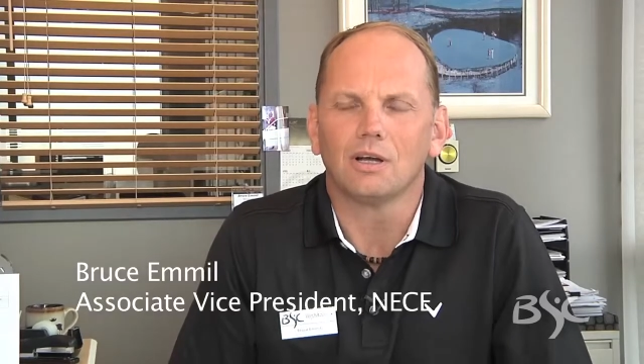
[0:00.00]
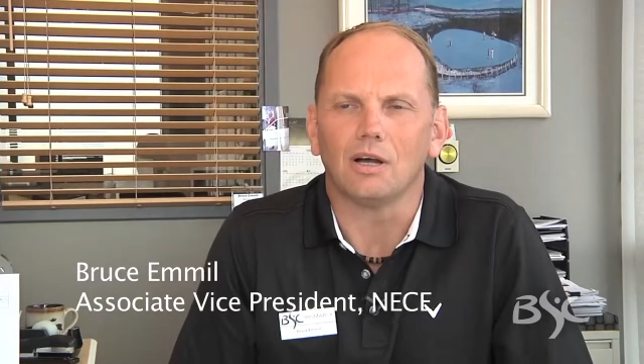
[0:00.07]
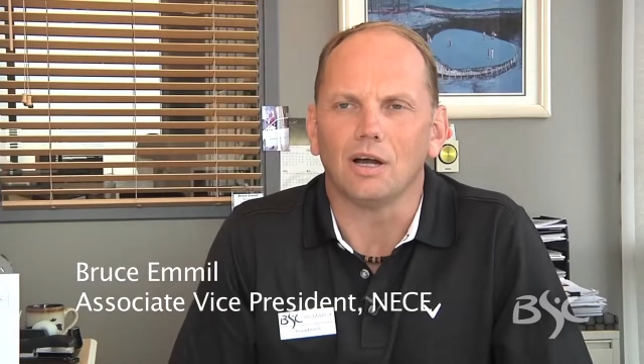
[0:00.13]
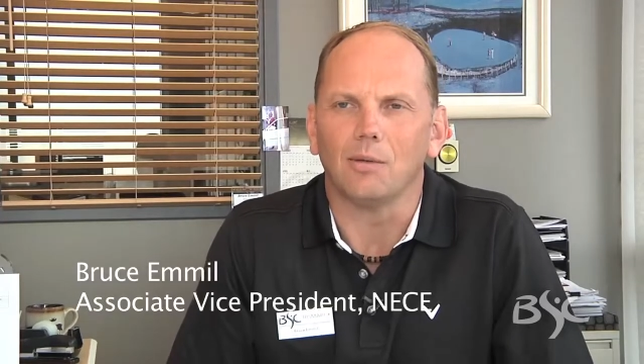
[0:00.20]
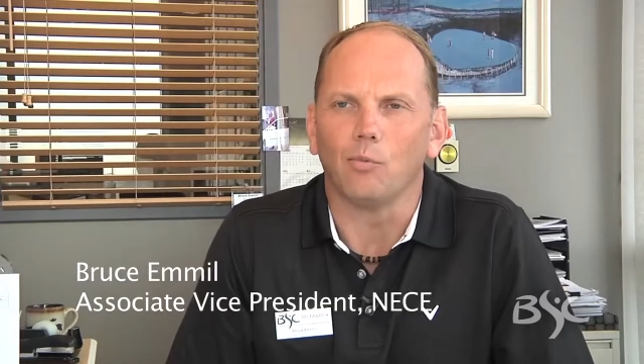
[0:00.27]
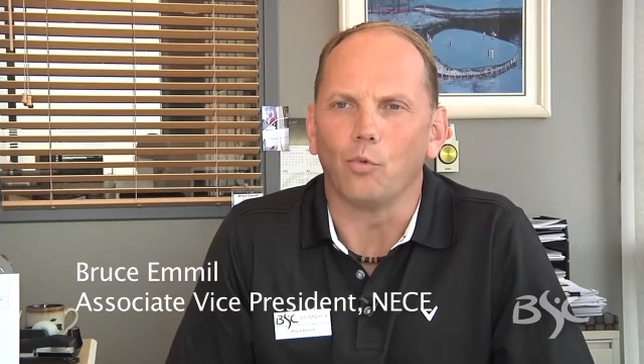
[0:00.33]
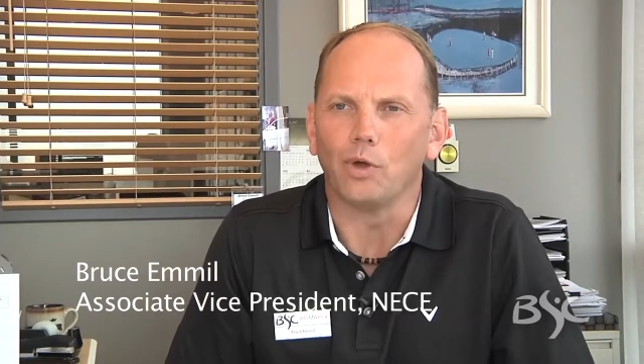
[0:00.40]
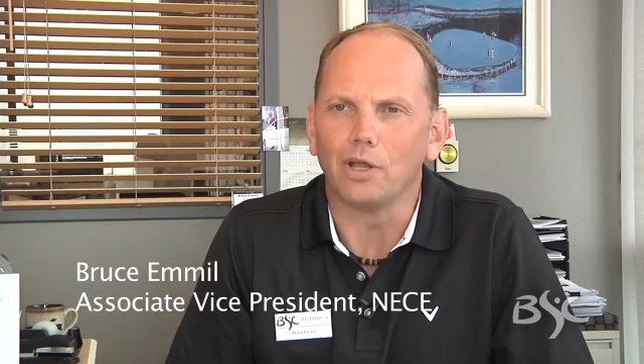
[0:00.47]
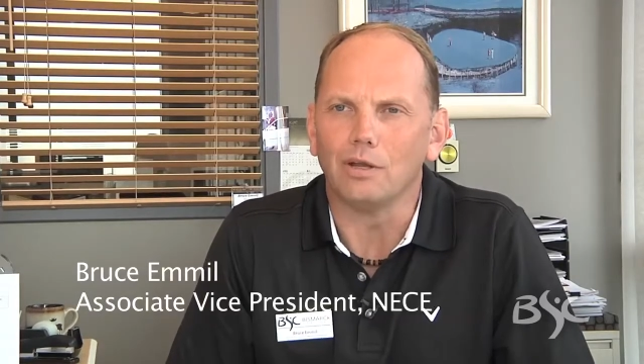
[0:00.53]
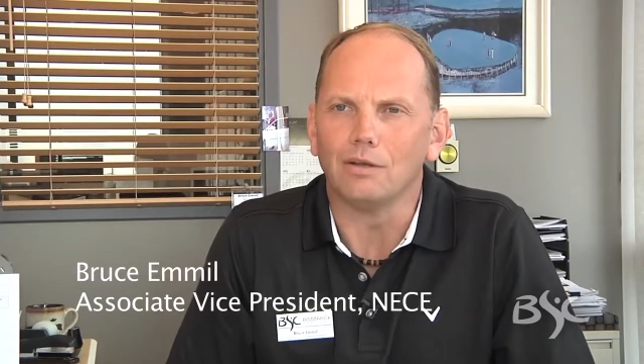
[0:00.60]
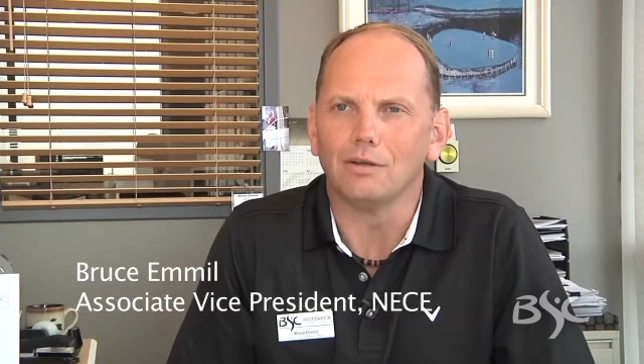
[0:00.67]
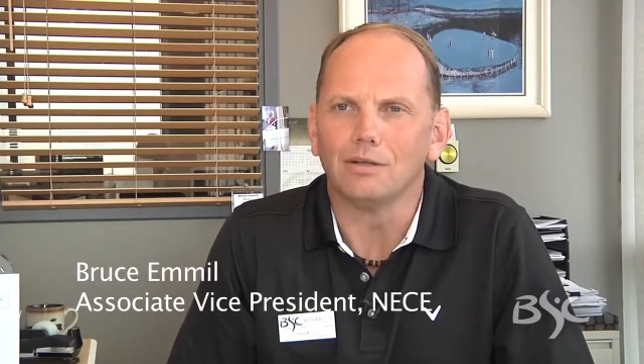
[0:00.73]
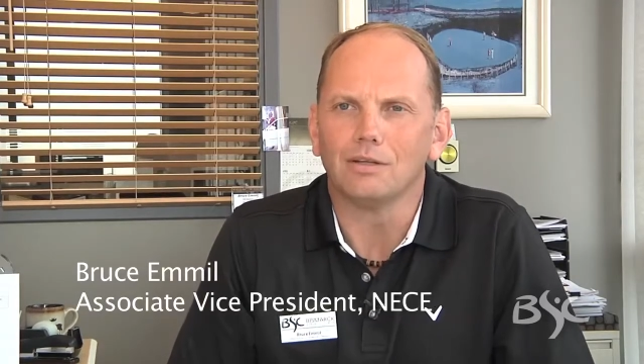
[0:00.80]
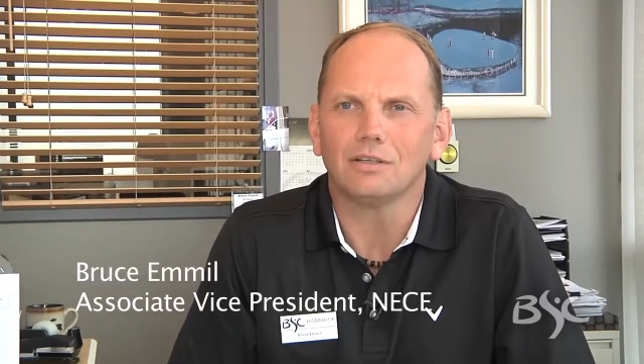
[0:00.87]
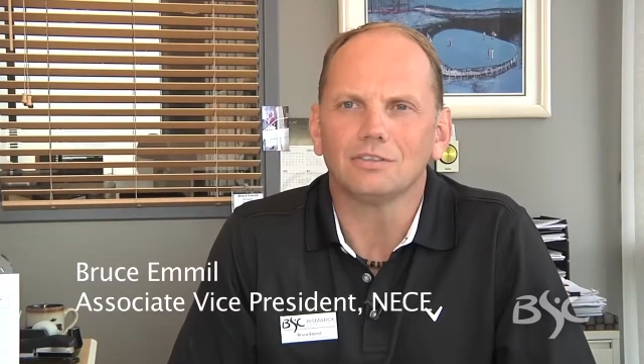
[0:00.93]
um,
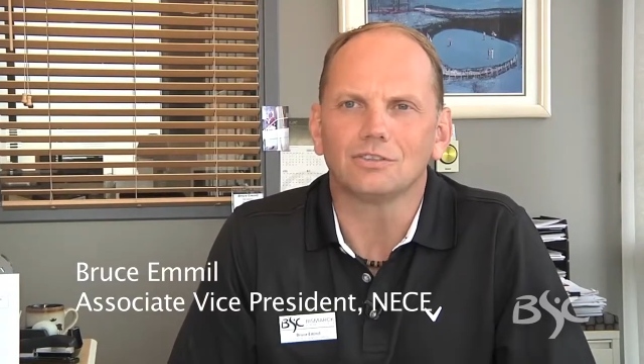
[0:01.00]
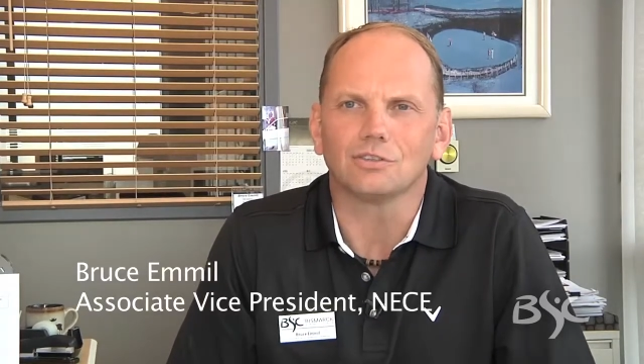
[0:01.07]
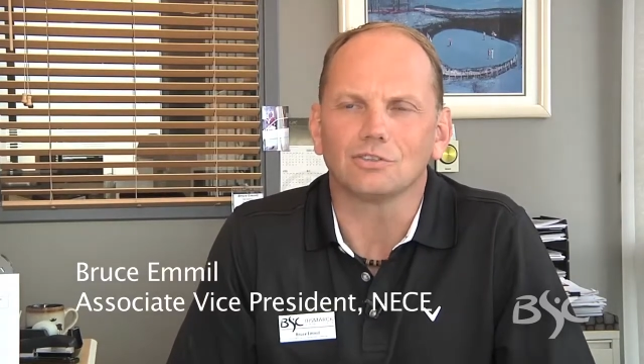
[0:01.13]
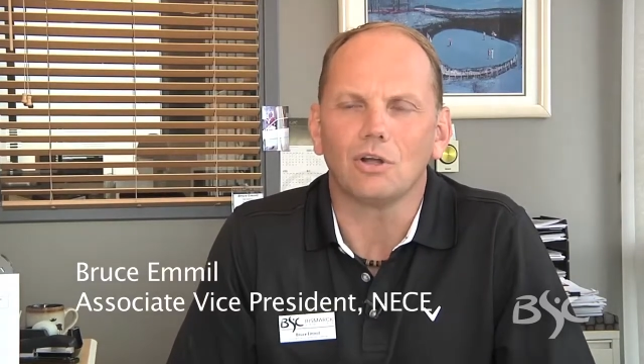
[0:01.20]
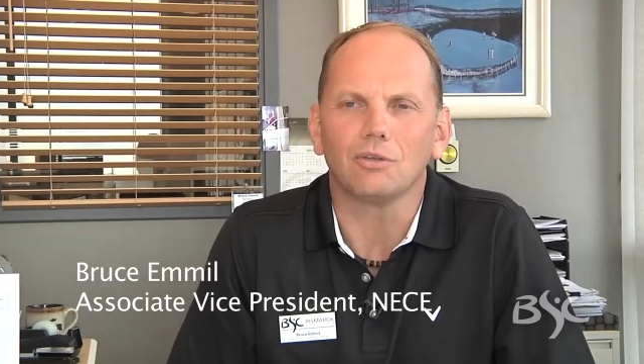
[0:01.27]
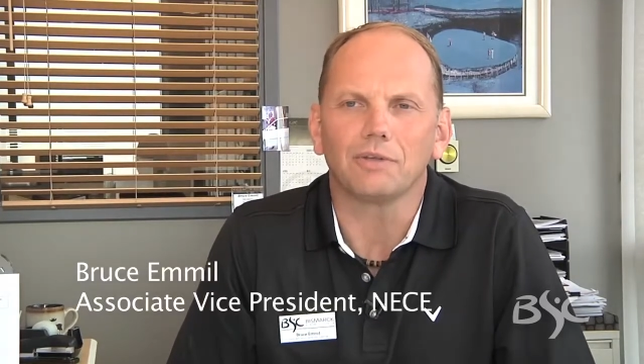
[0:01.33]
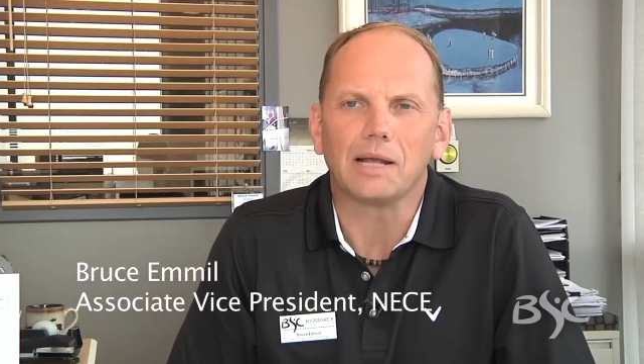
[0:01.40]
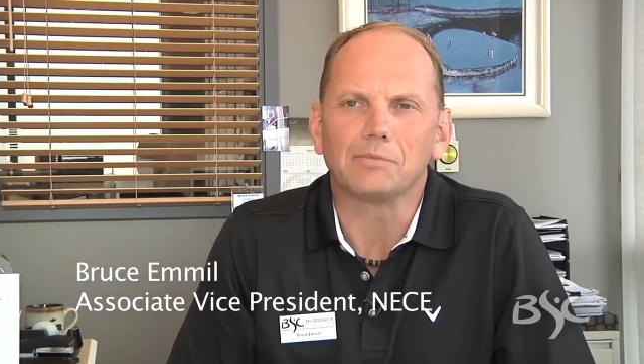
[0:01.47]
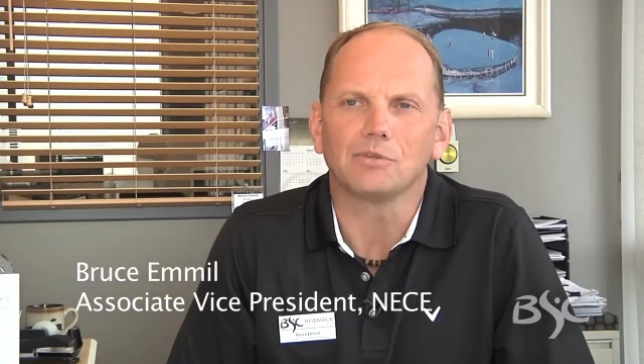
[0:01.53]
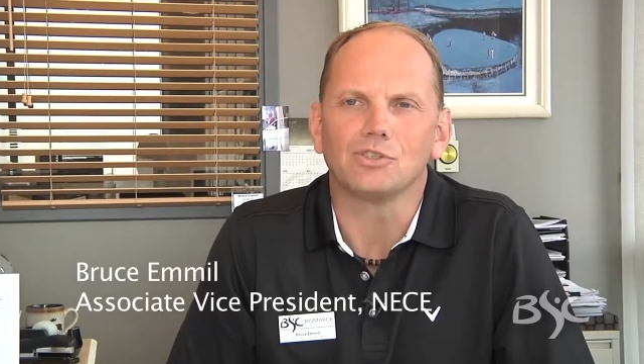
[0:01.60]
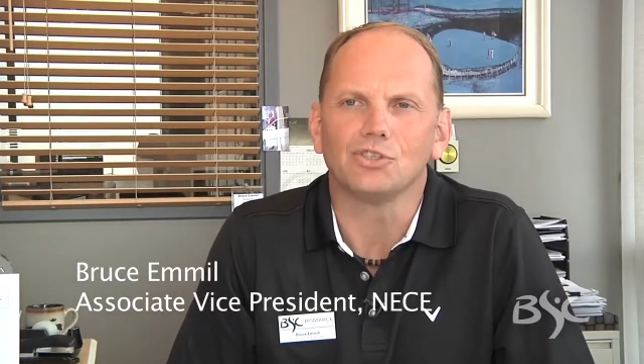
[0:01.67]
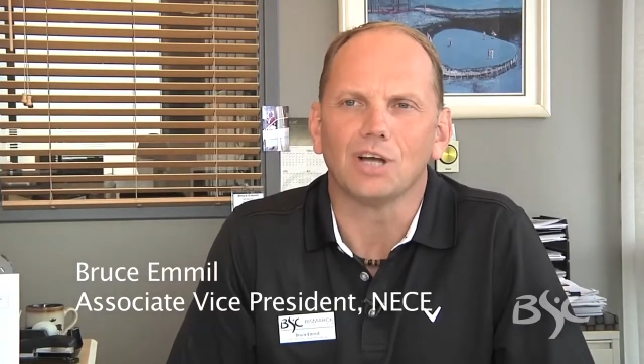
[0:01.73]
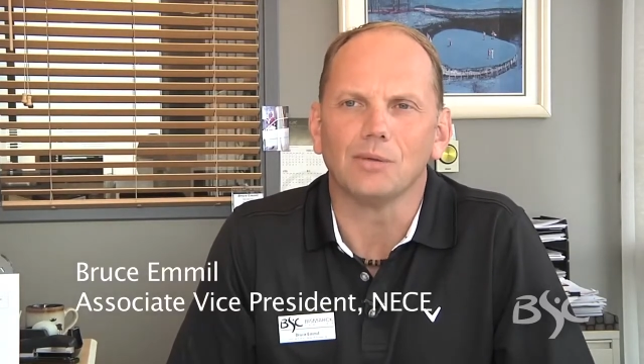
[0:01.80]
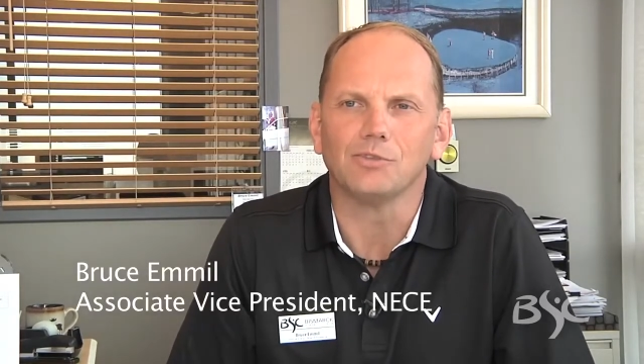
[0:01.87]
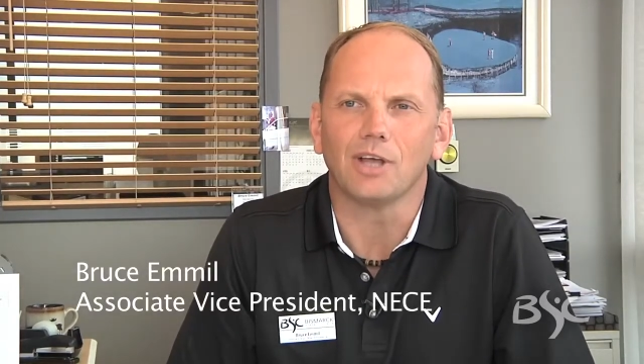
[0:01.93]
wind, so there's all types
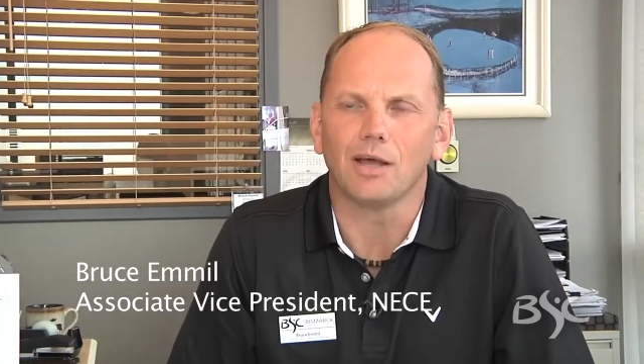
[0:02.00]
of jobs,